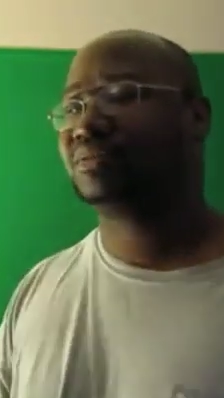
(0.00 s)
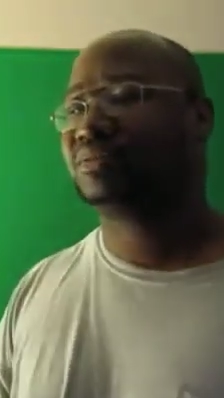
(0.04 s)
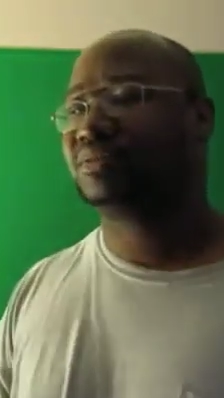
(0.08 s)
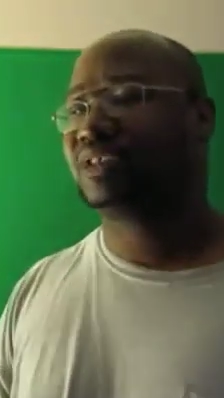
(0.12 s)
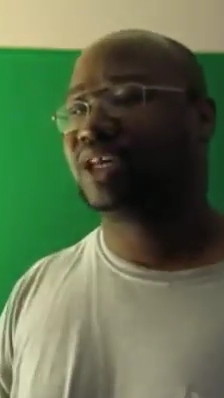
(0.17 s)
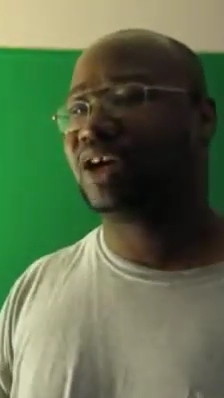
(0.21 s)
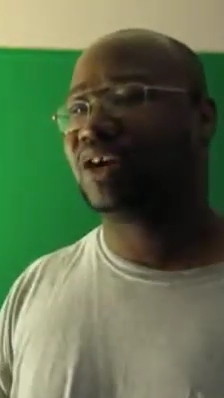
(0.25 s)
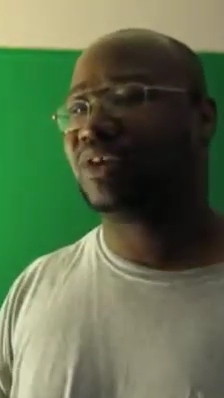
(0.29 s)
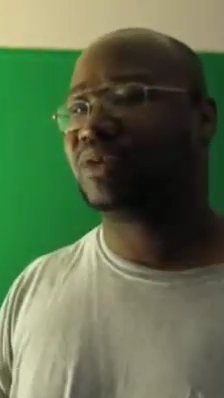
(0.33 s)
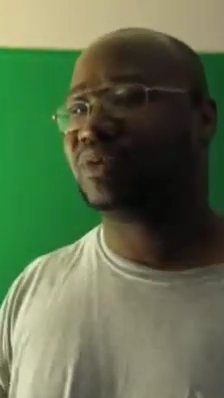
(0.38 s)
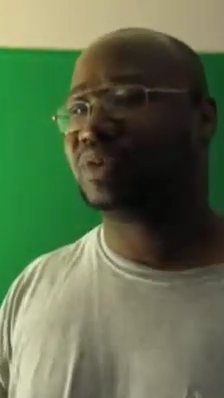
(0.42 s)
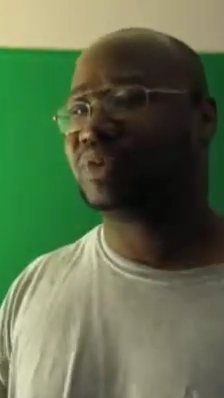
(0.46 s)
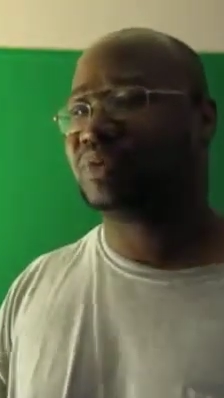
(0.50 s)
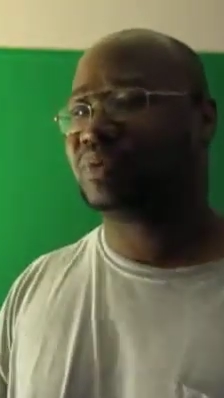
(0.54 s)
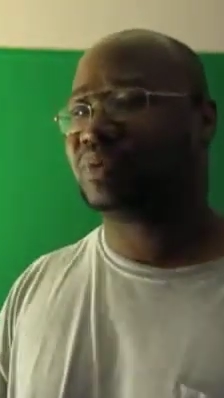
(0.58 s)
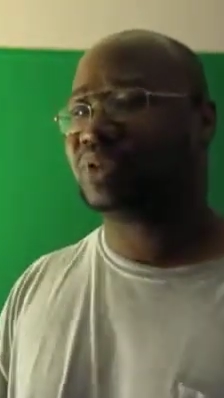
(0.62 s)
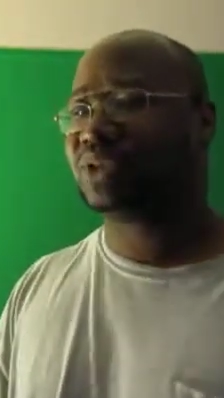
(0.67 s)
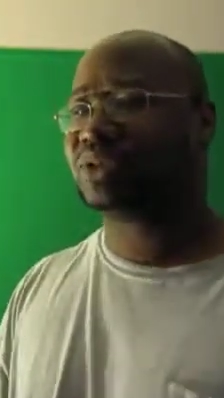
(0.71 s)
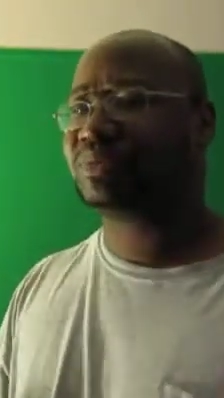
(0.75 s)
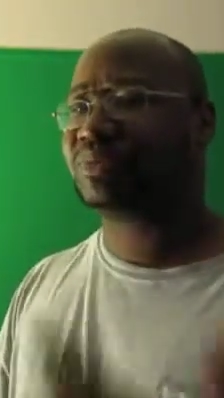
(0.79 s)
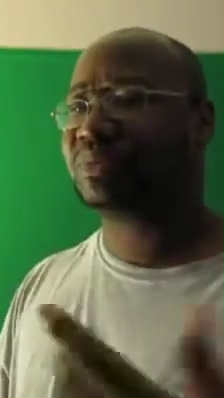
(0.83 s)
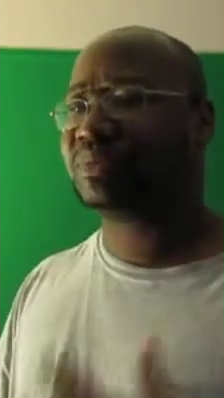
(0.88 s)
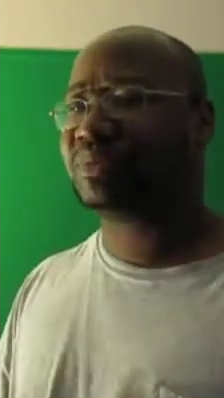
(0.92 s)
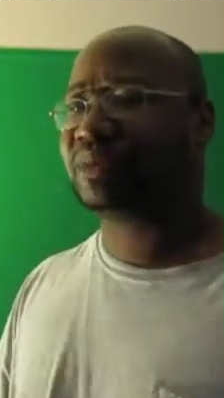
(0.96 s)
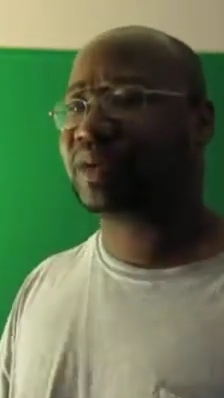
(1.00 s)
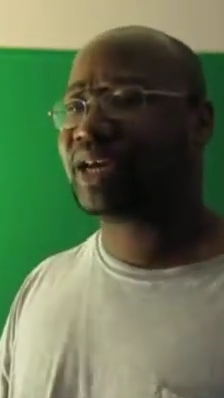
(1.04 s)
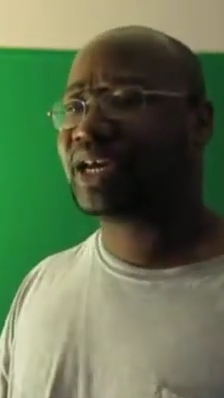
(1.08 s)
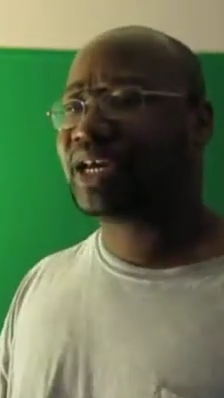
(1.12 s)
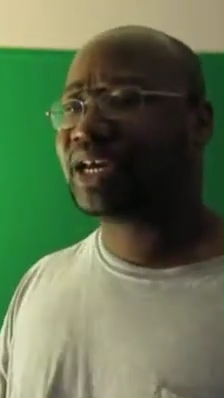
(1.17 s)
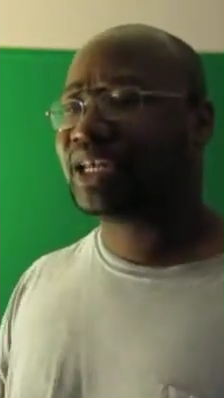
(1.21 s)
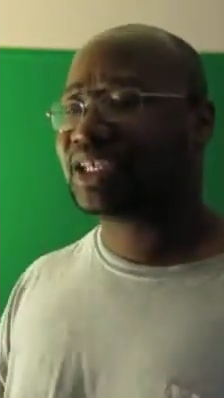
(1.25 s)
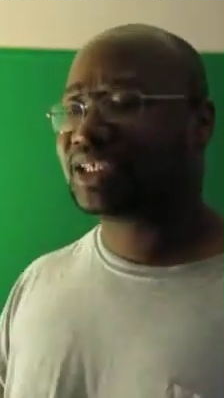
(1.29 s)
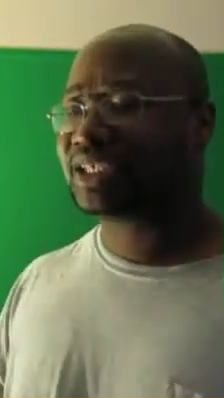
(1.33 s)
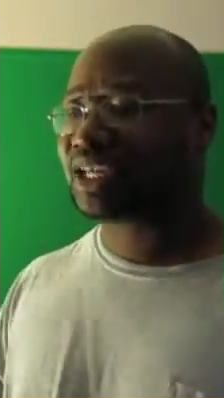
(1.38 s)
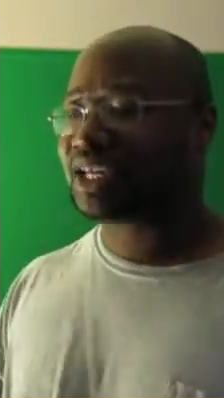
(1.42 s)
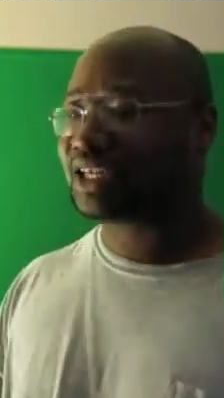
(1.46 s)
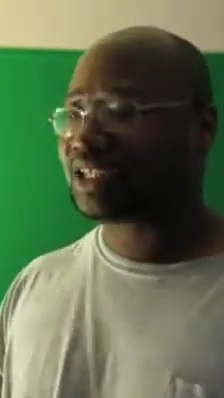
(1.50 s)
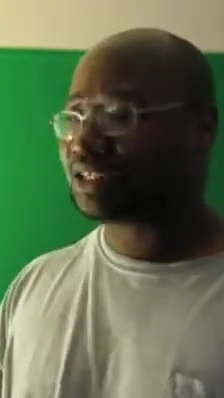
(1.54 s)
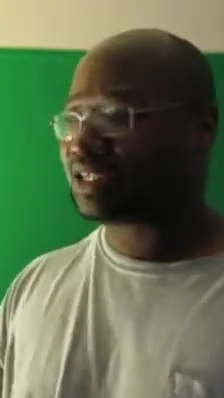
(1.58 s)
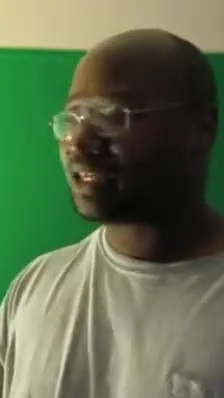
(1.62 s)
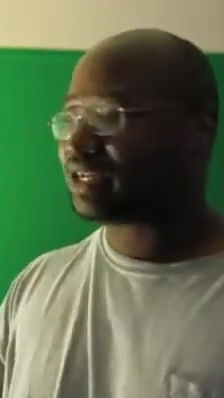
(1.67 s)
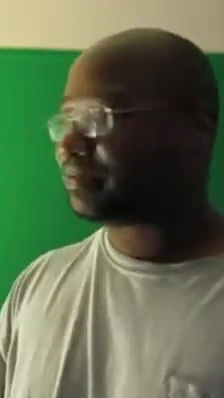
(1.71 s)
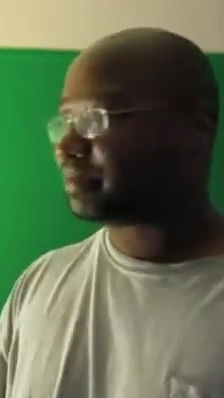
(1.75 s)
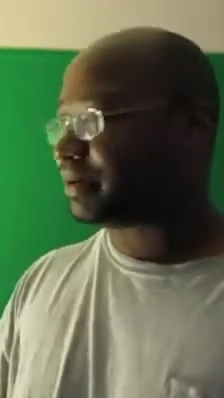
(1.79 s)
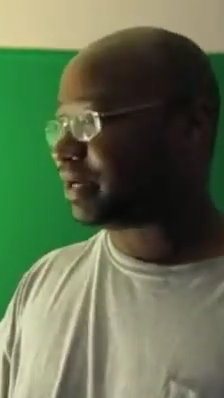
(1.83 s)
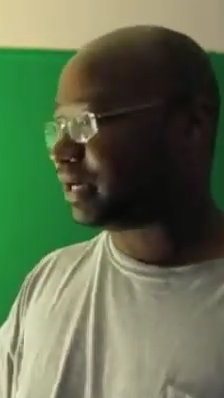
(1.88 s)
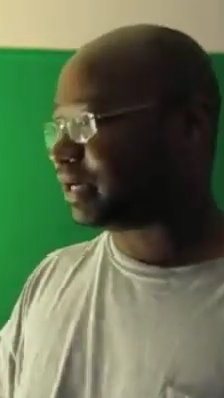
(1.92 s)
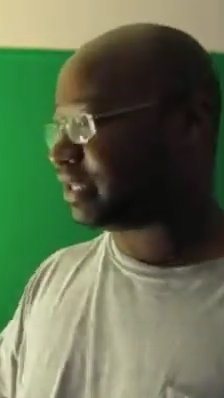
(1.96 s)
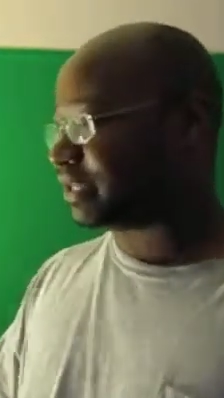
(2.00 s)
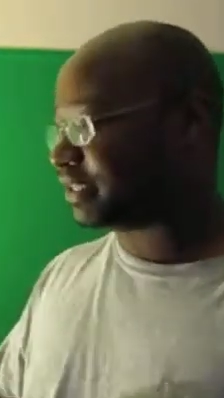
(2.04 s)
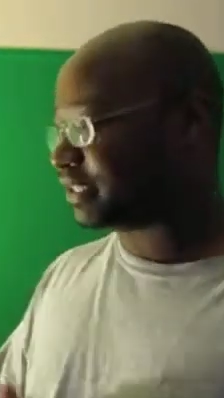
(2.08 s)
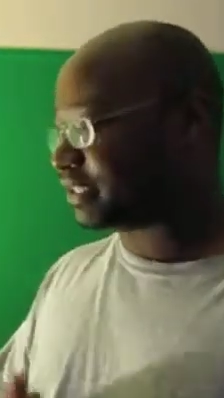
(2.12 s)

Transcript: that only rich people. It's like think about it.